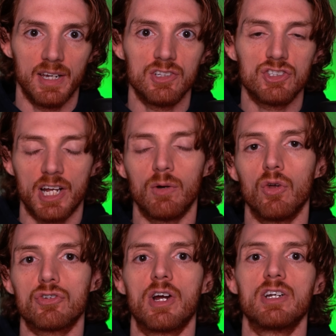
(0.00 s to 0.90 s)
in
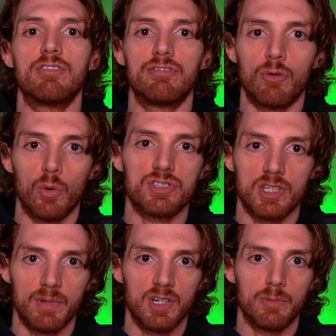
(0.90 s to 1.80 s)
general, trying to
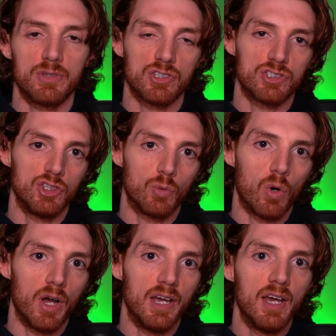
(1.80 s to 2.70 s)
force them into the position you
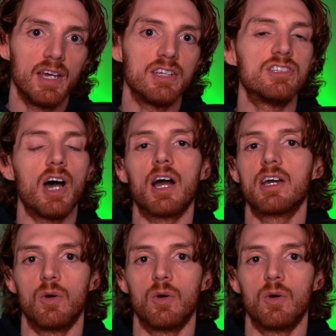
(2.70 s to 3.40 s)
want is not